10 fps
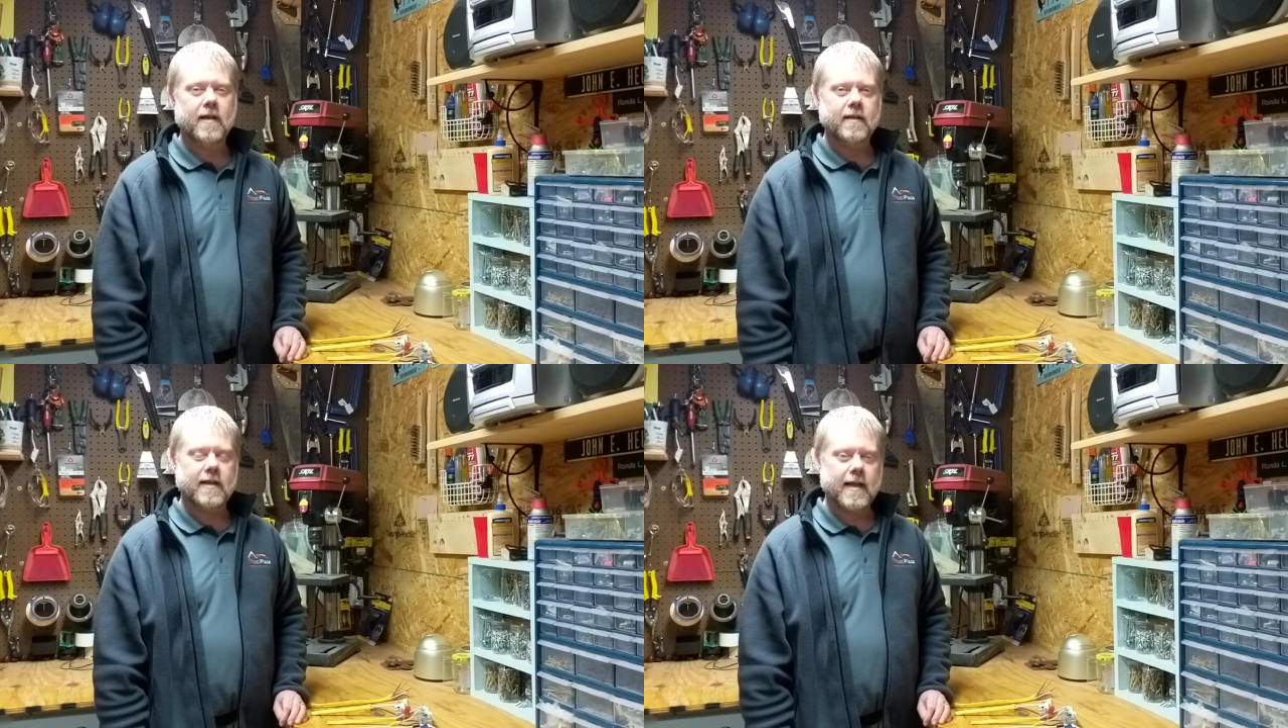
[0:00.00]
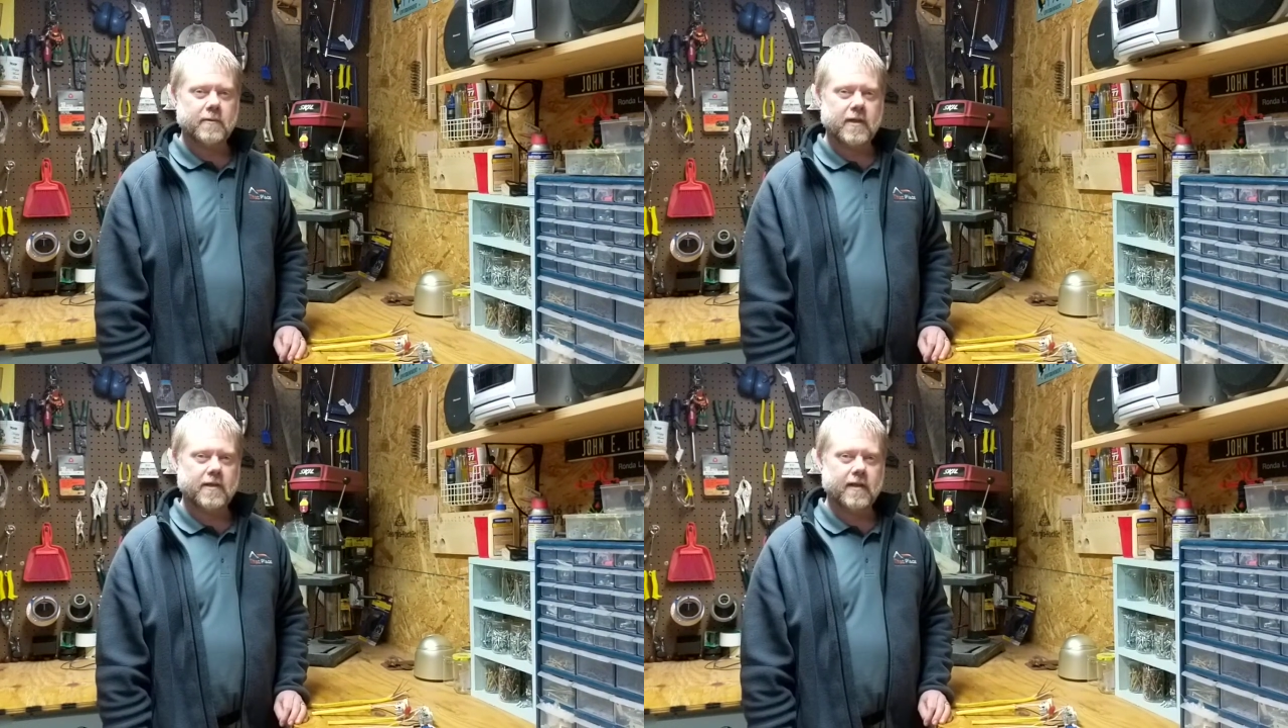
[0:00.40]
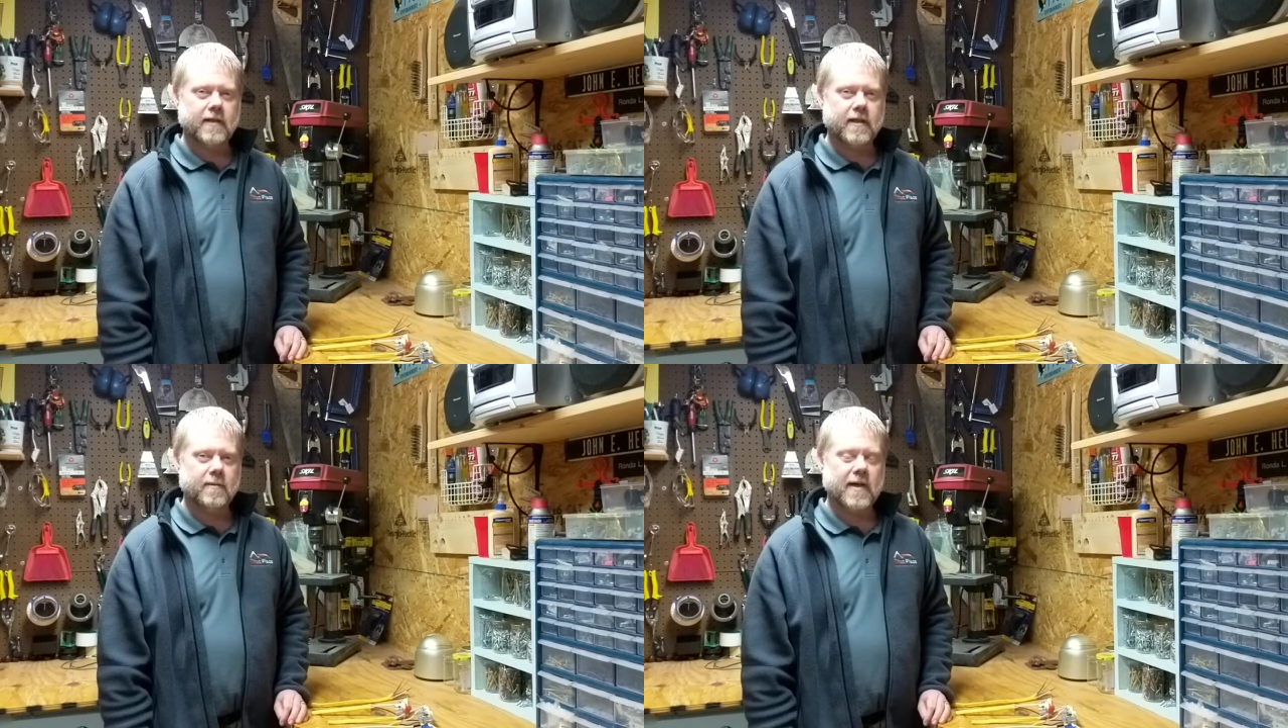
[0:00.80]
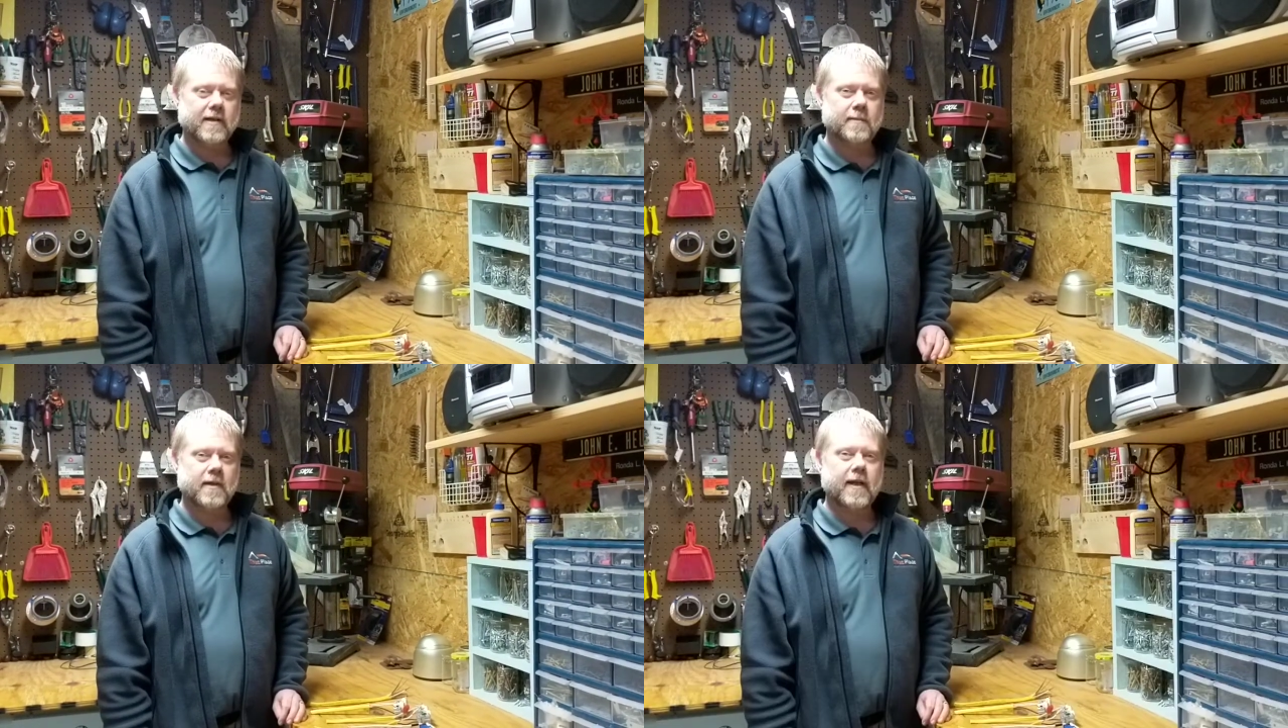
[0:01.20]
Today I want to talk to you about
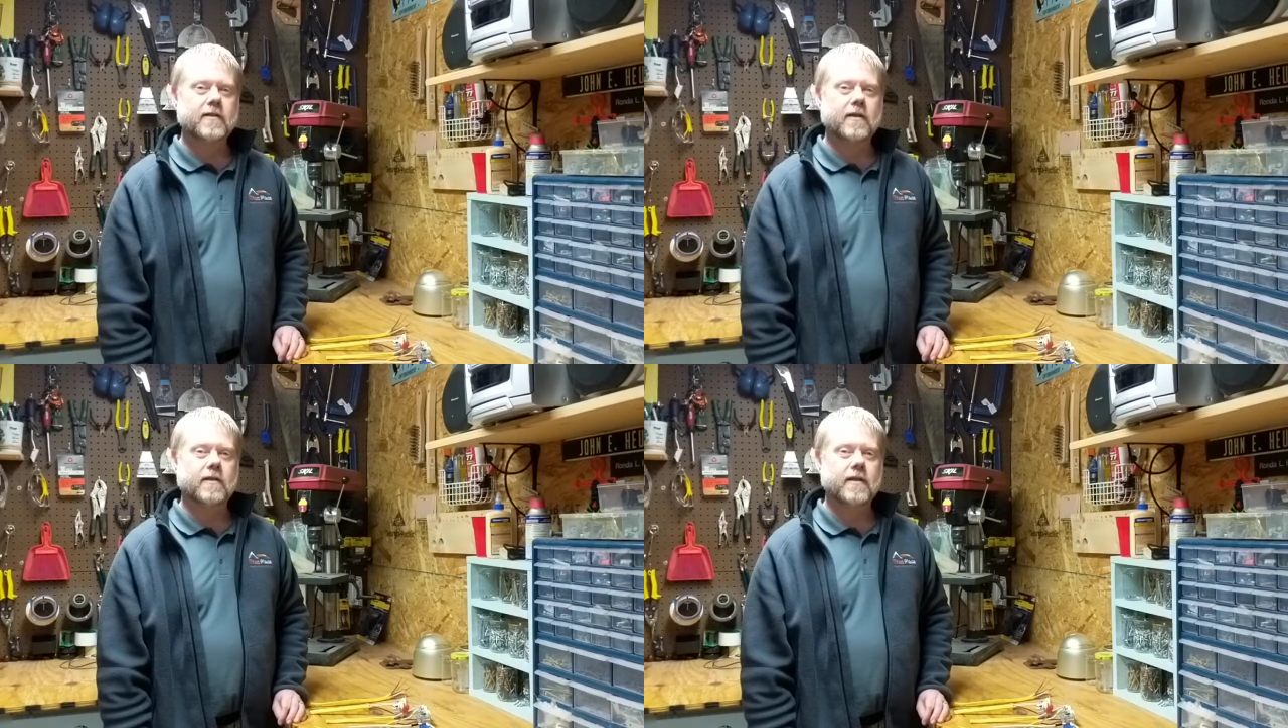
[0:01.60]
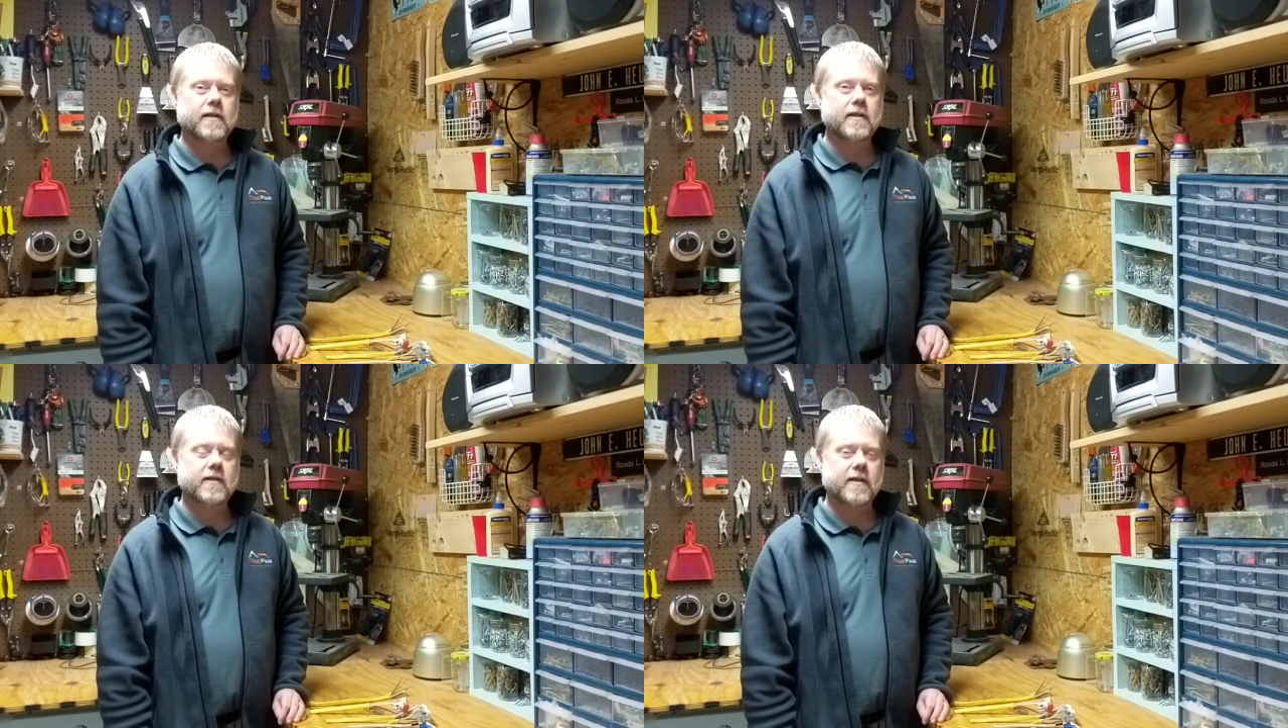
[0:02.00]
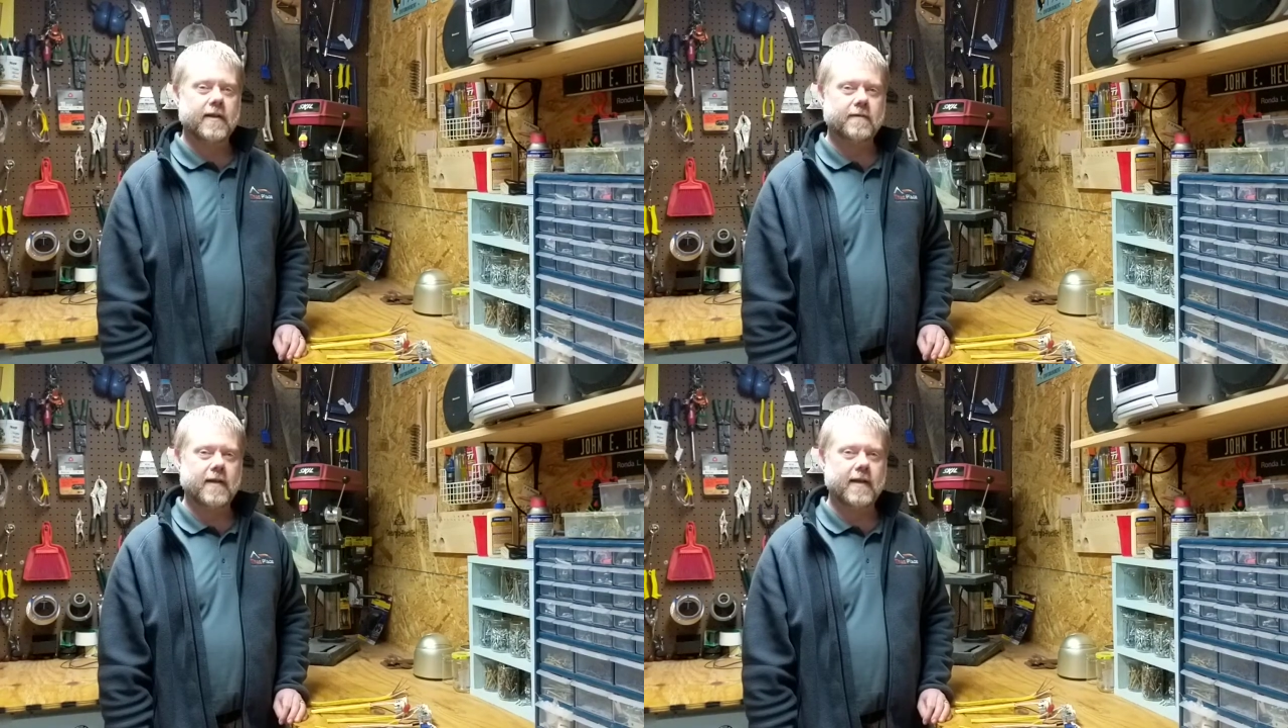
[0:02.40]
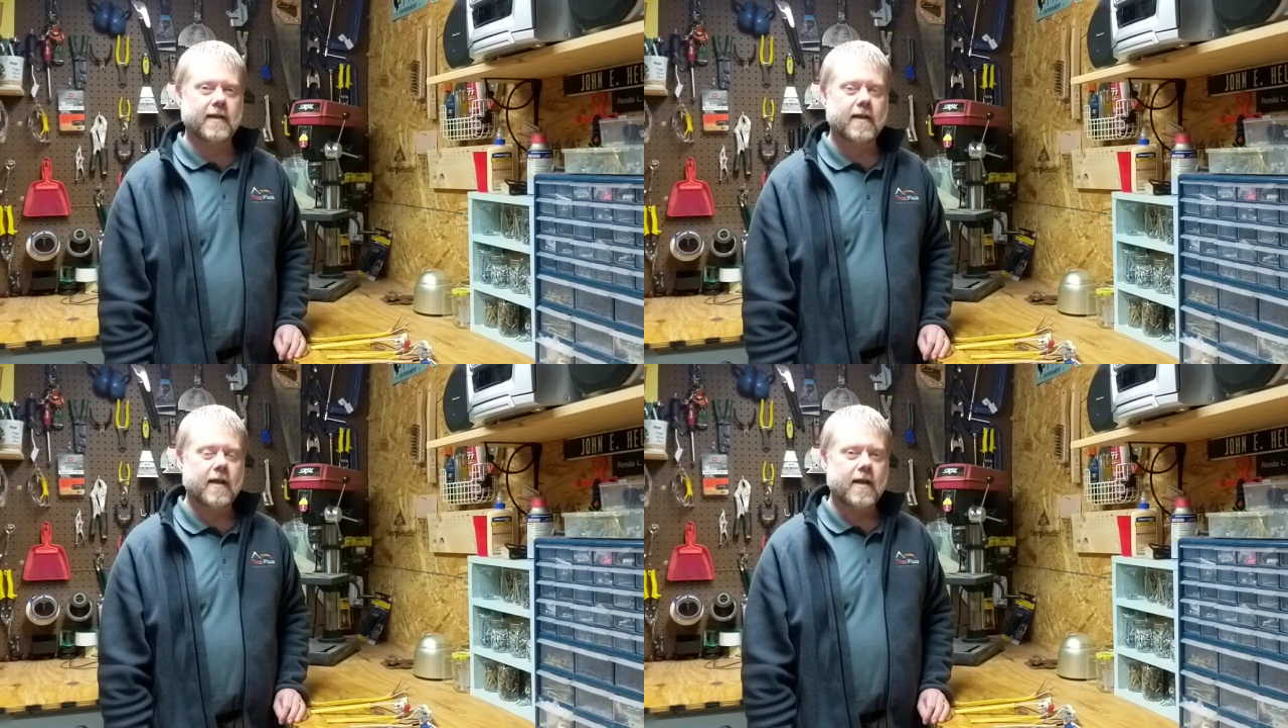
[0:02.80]
some electrical issues that I find.